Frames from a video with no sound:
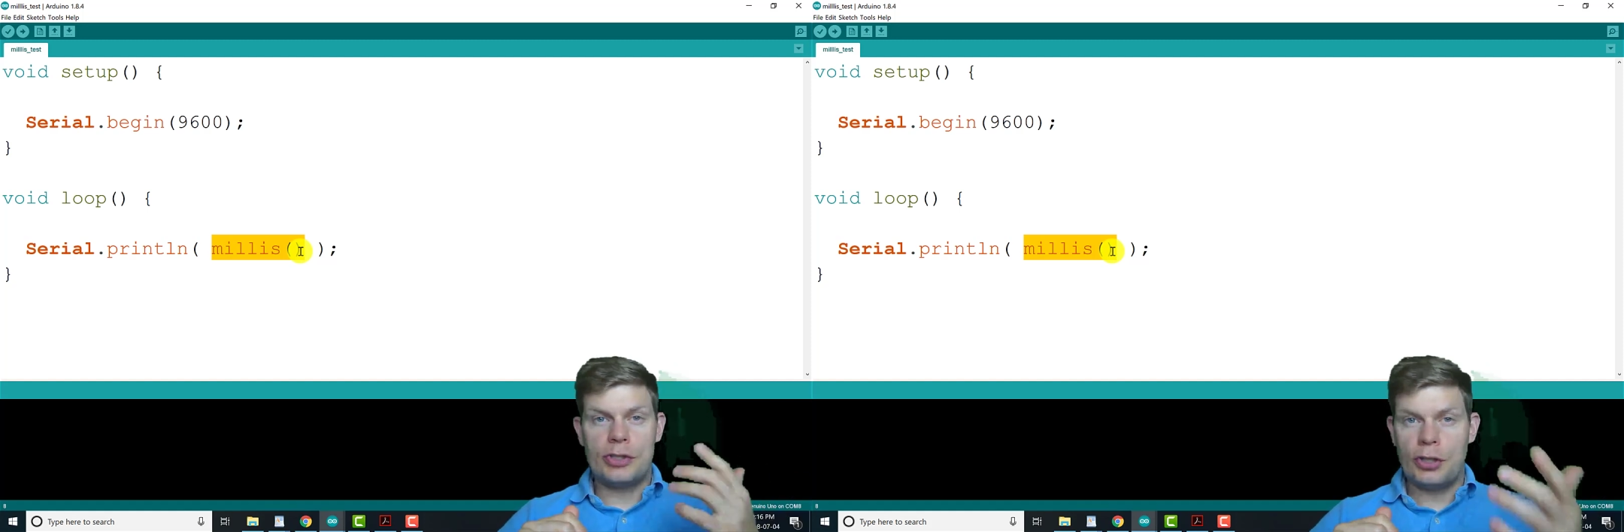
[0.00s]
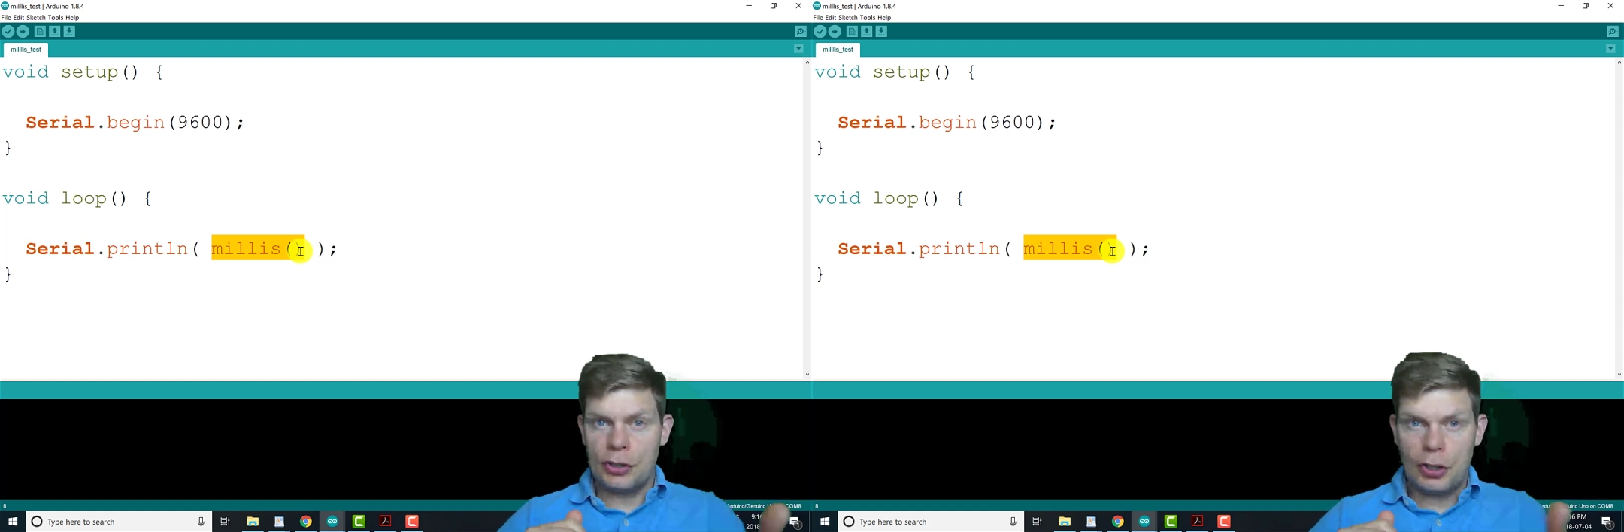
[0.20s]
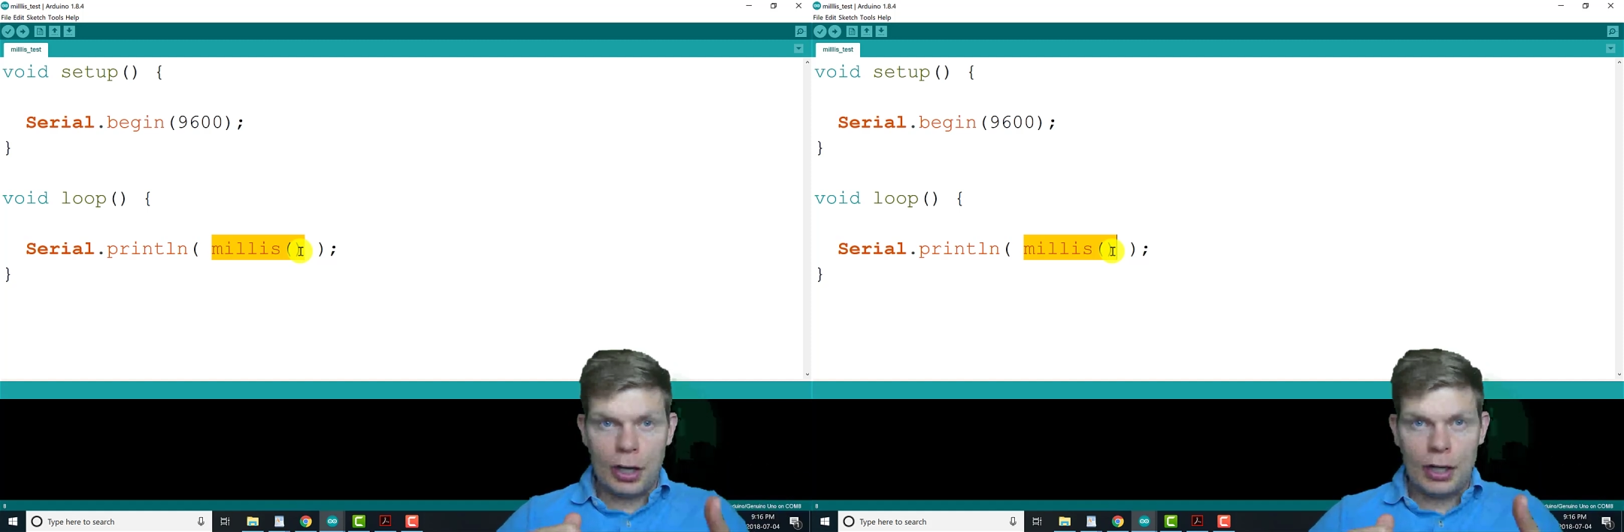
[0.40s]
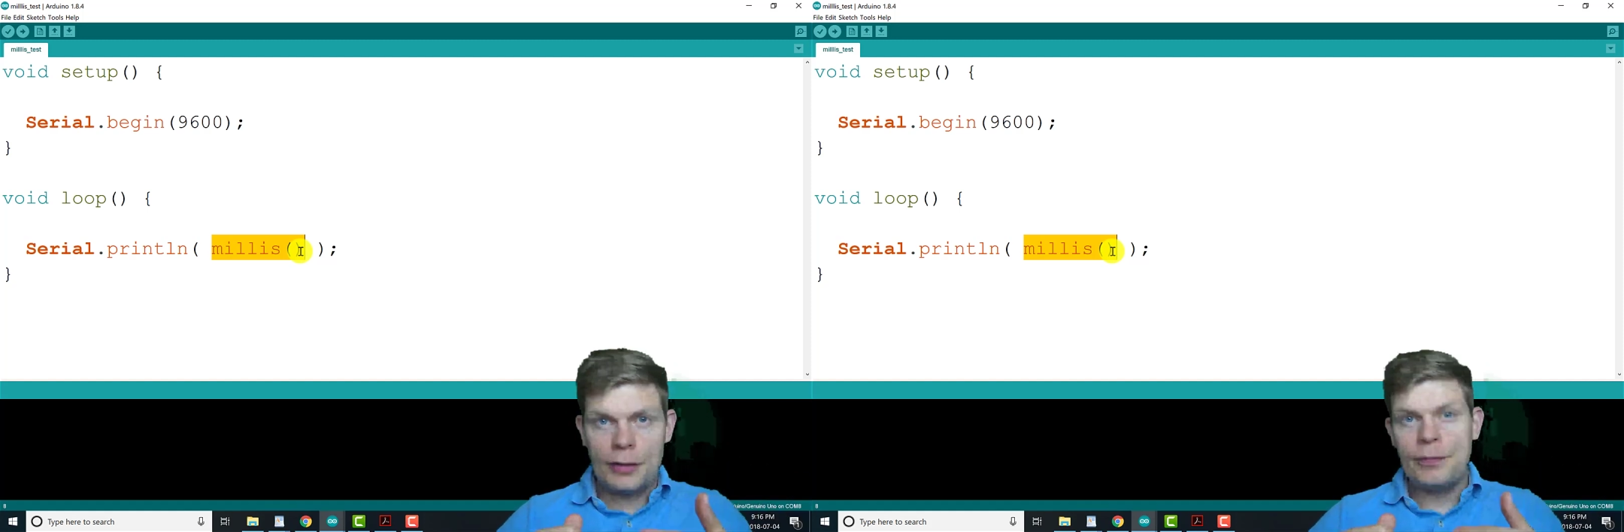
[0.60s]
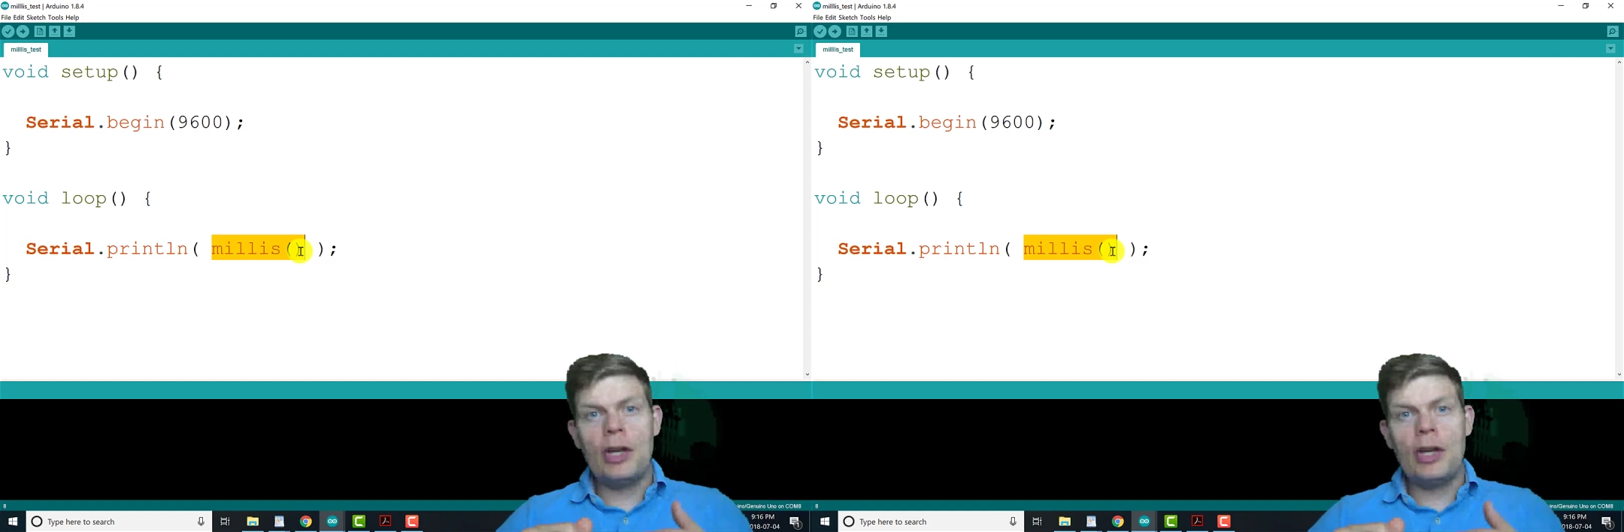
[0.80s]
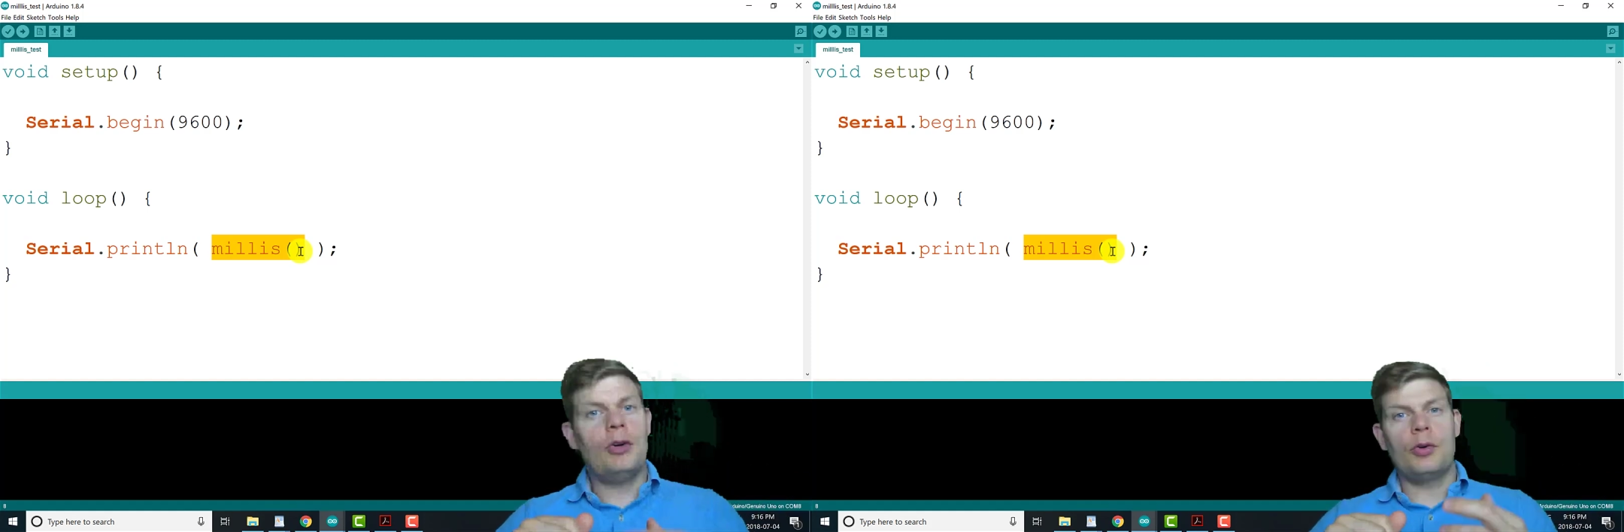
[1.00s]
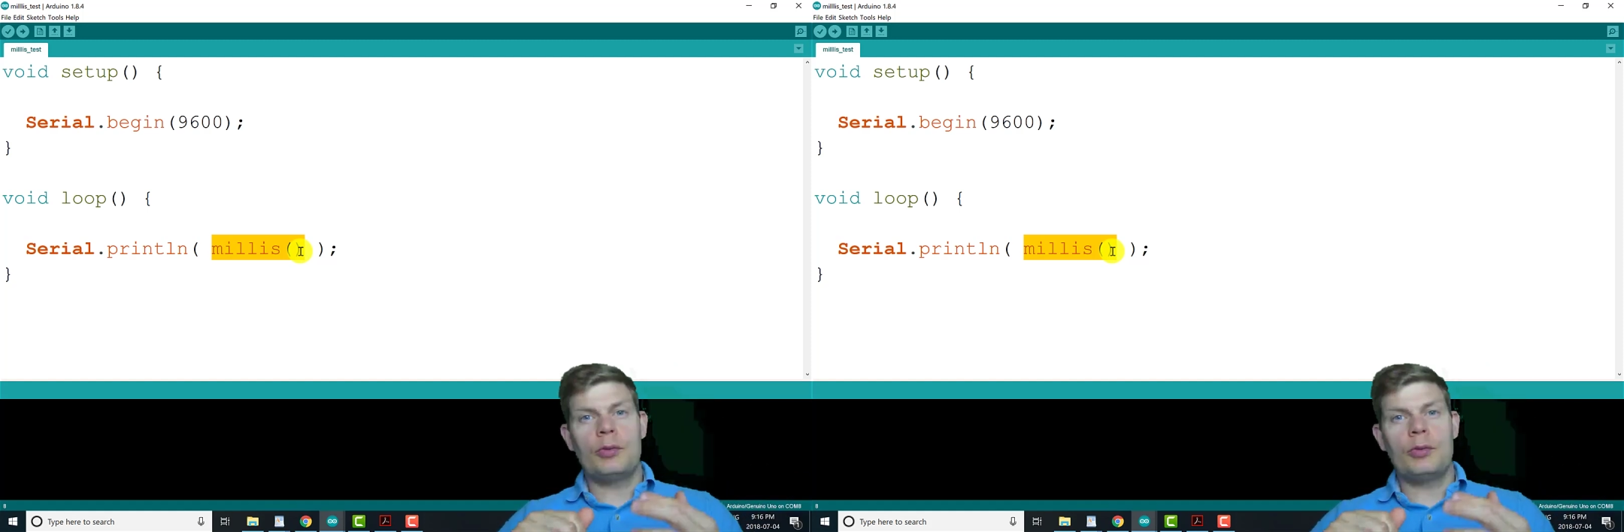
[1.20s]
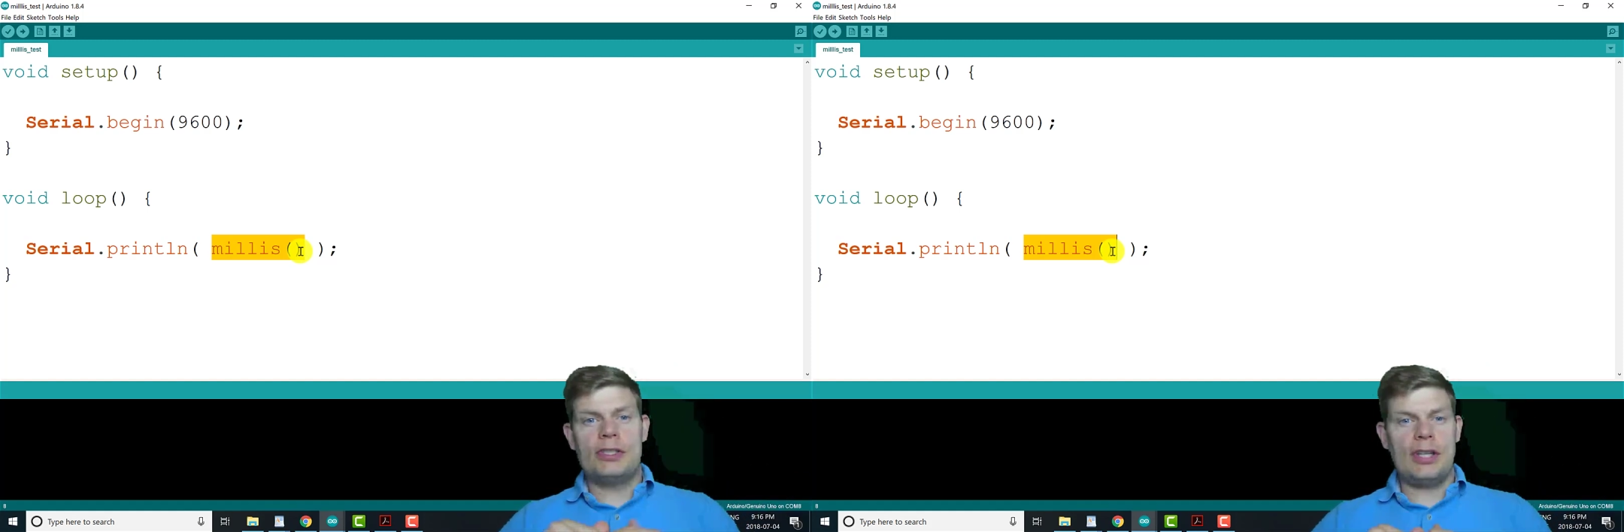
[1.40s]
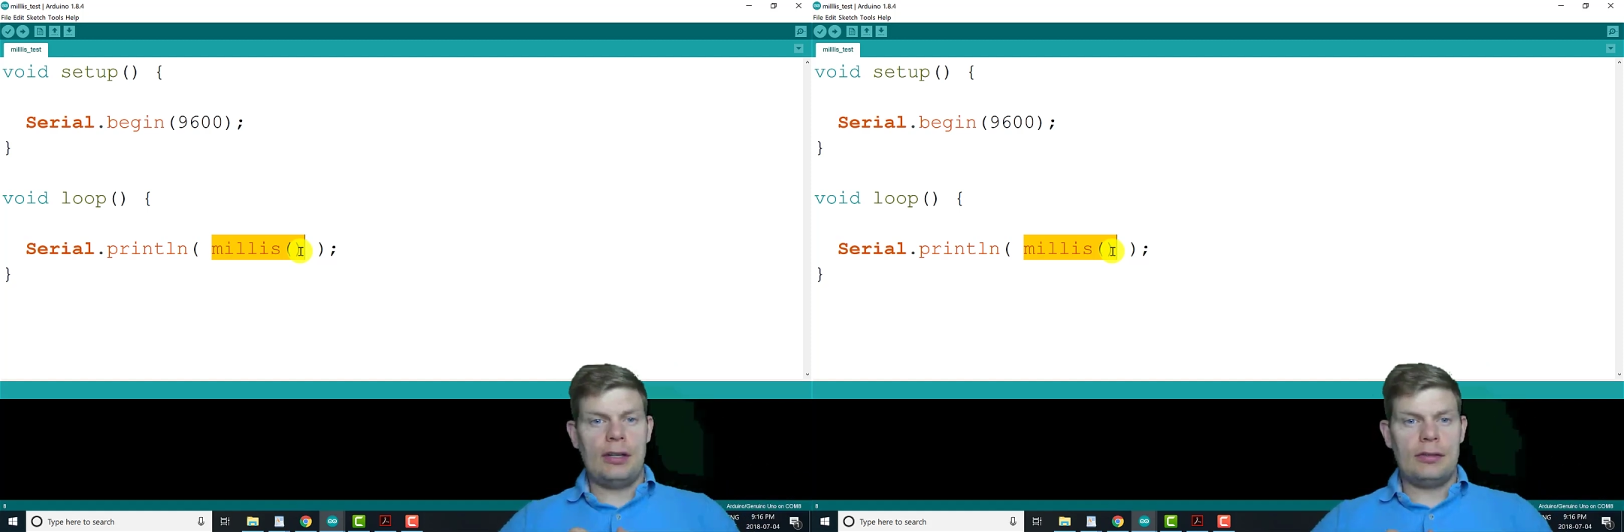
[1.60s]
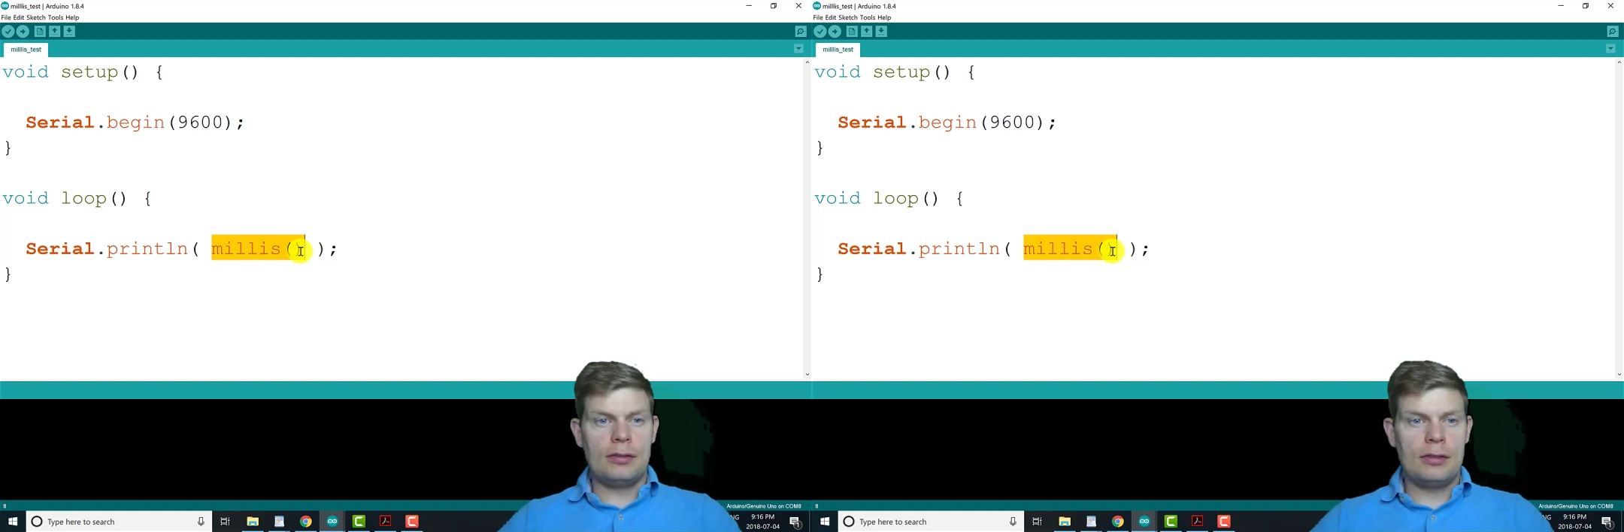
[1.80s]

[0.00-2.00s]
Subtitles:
turned on or reset.